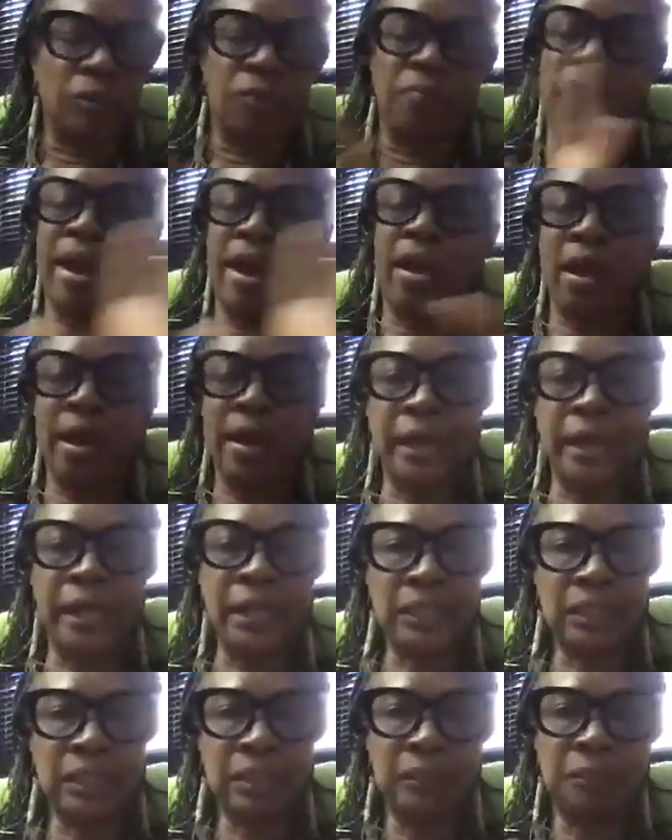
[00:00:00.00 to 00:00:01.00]
With my
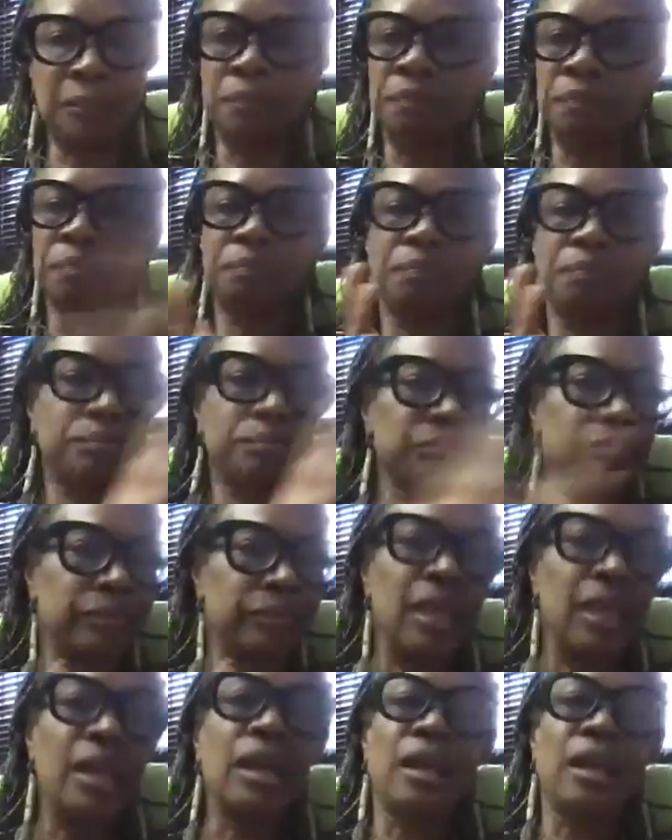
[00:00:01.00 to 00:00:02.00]
artist,
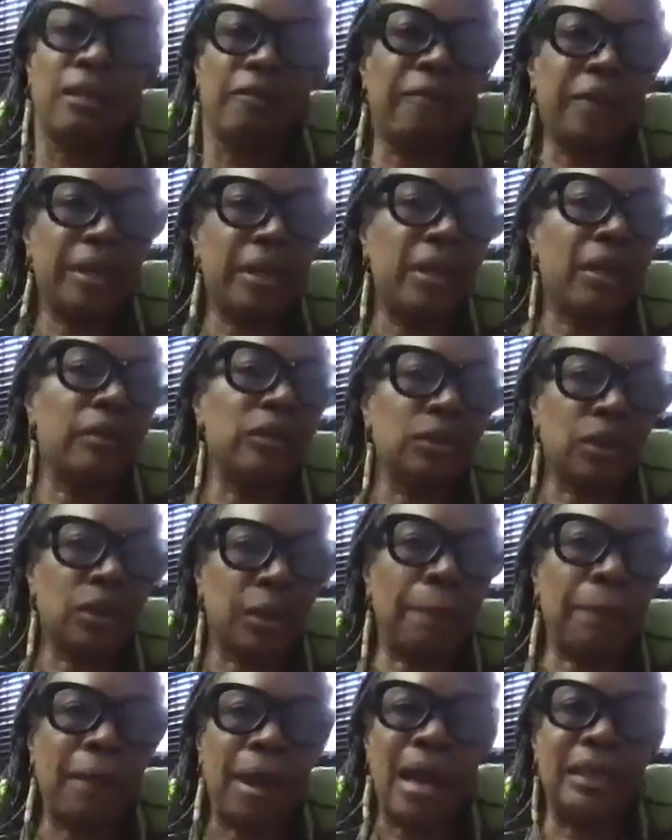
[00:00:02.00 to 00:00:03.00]
video is going
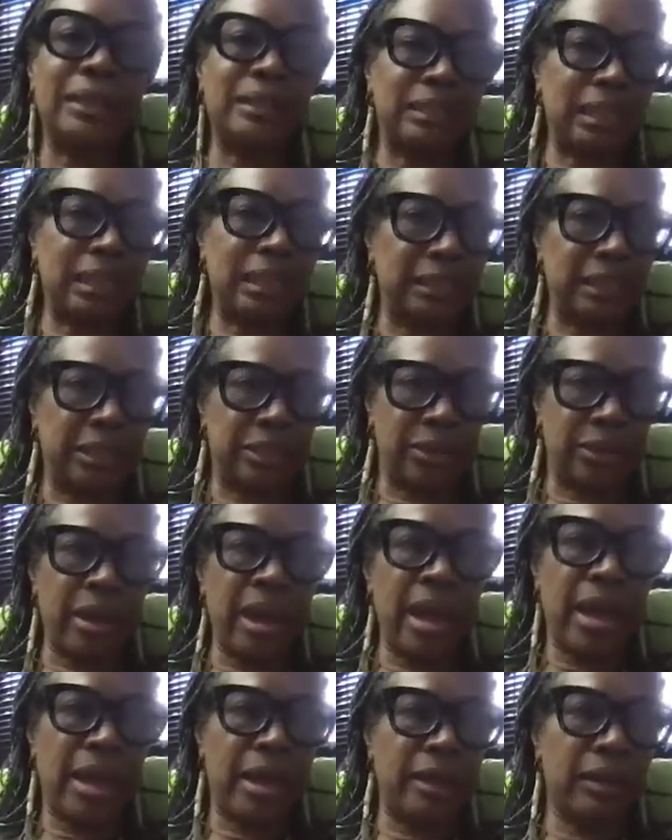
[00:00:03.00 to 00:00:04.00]
to process in your
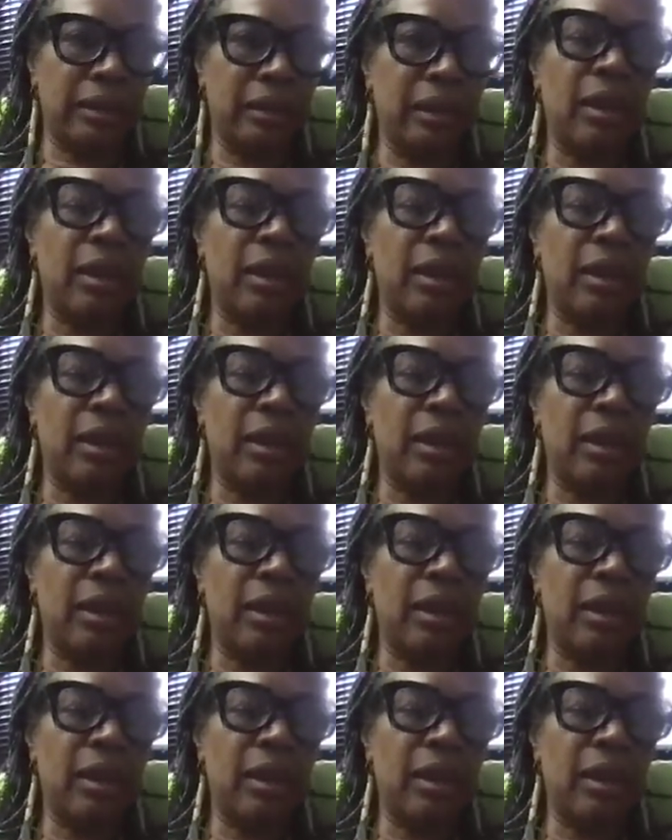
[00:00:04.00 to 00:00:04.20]
head.